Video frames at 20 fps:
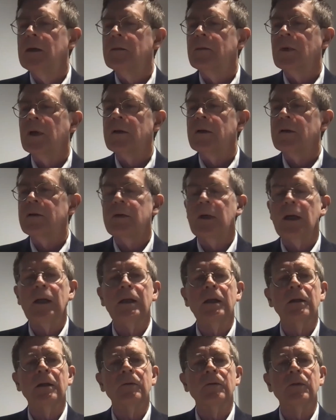But are there
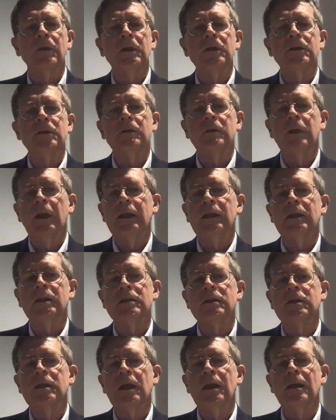any other things you'd like to
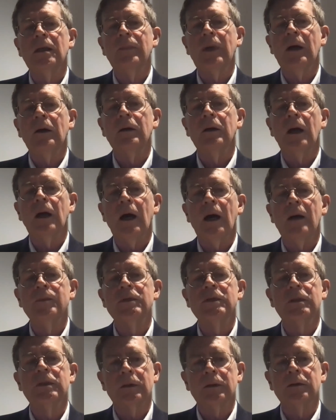say about
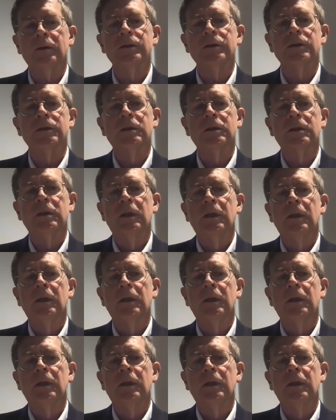obstacles?